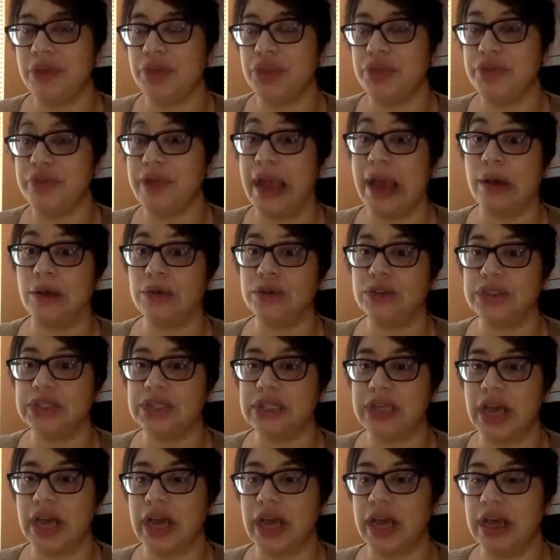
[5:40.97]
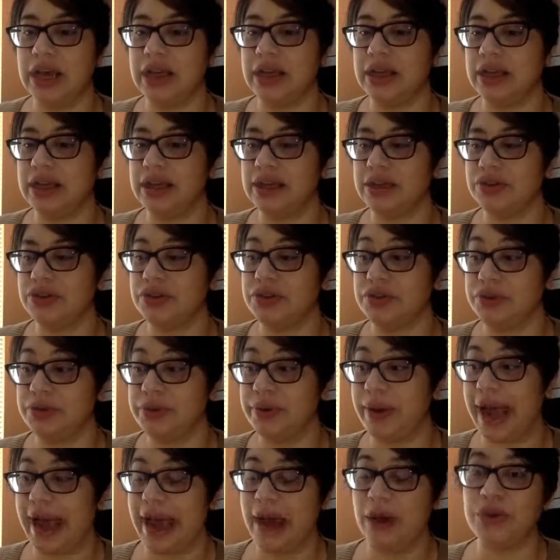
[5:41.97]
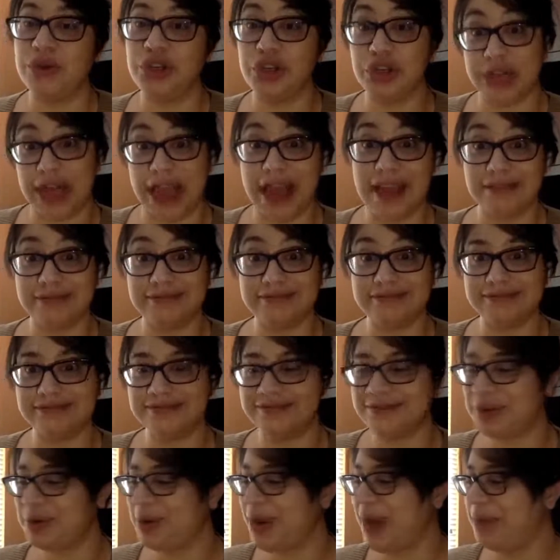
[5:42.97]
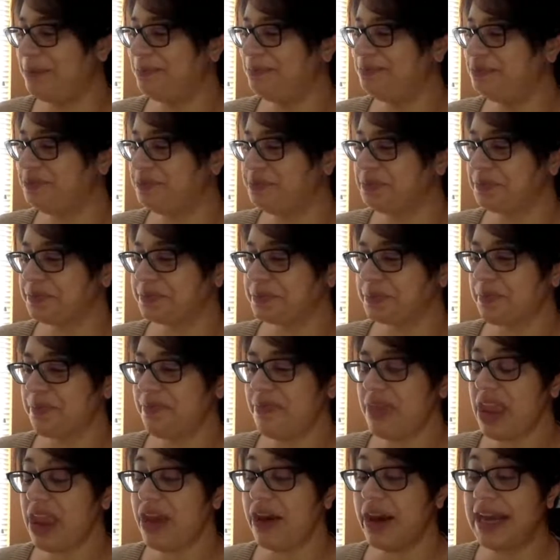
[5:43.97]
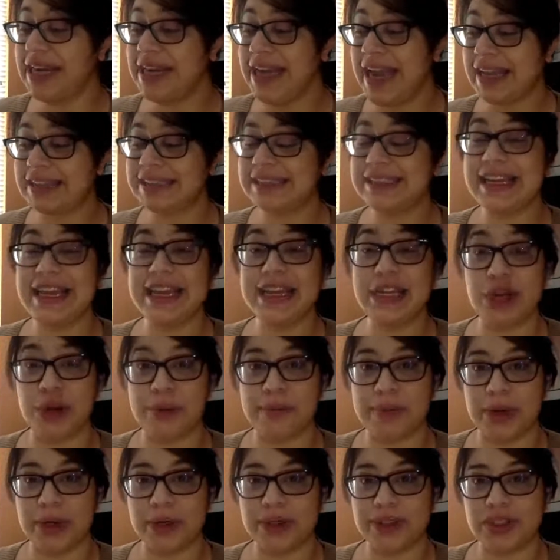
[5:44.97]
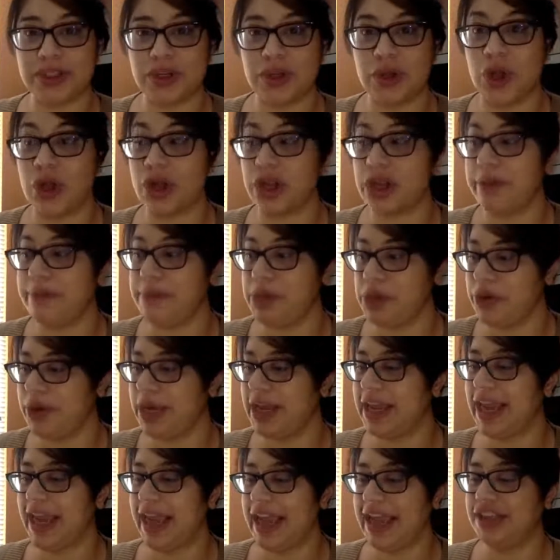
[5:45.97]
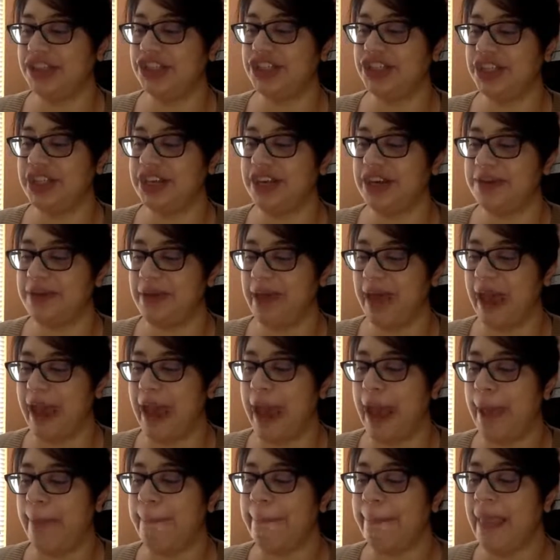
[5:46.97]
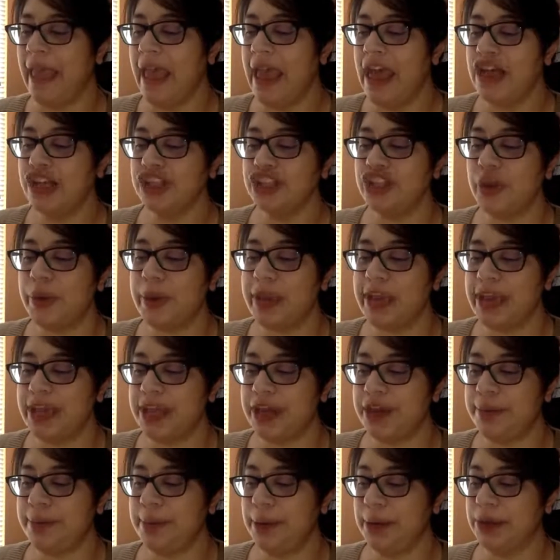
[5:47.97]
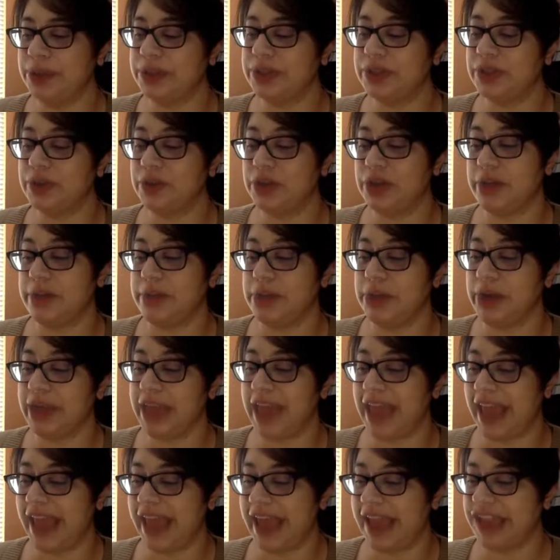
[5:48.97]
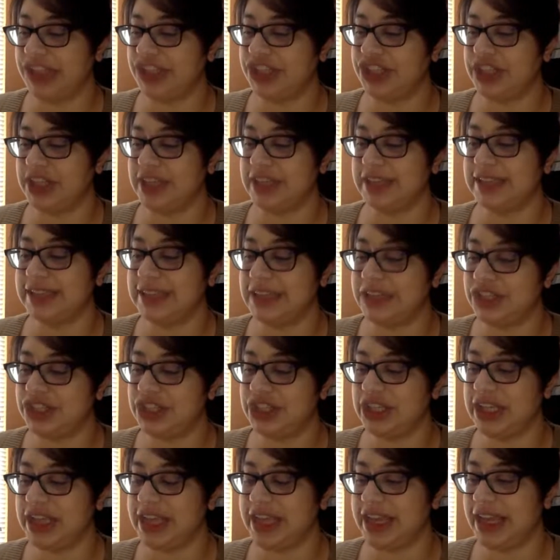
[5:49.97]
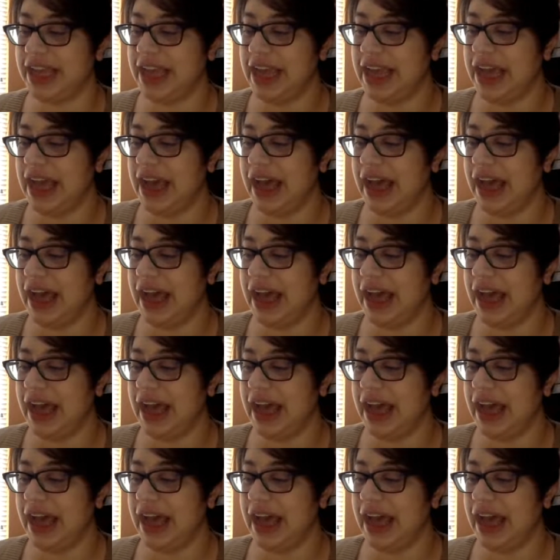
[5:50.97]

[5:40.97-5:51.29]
throughout your day. Okay. All right, next, interpersonal communication. Okay. So interpersonal communication essentially